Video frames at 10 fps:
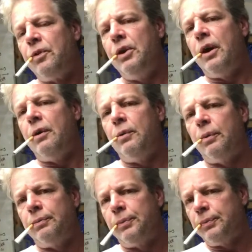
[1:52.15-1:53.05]

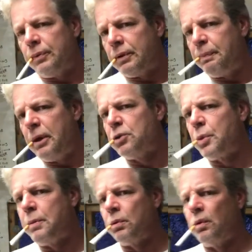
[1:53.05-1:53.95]
the beers
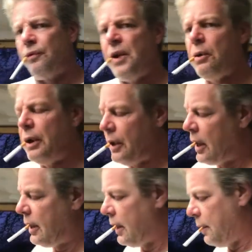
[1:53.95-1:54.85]
we were reviewing,
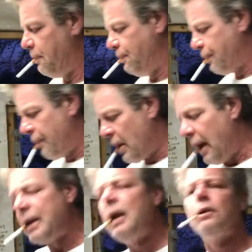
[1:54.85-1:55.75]
and
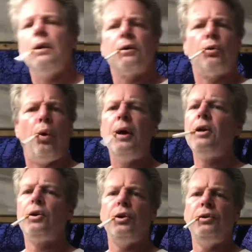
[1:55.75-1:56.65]
I got quite a
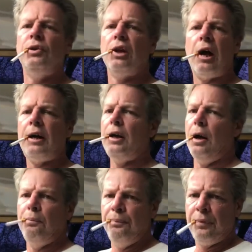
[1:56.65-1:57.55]
good
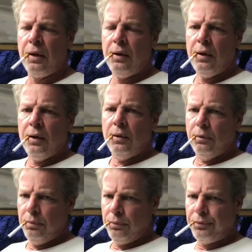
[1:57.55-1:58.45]
lineup
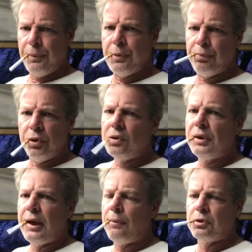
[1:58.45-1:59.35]
from the
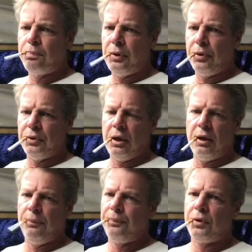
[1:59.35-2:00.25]
brewery I was
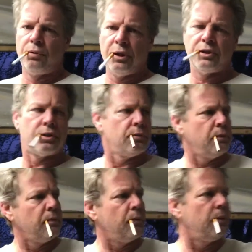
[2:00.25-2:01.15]
building. Chris,
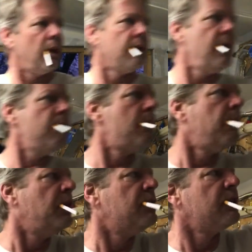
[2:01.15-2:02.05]
I can't
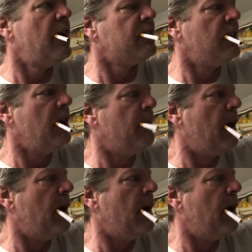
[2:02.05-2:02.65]
remember his last name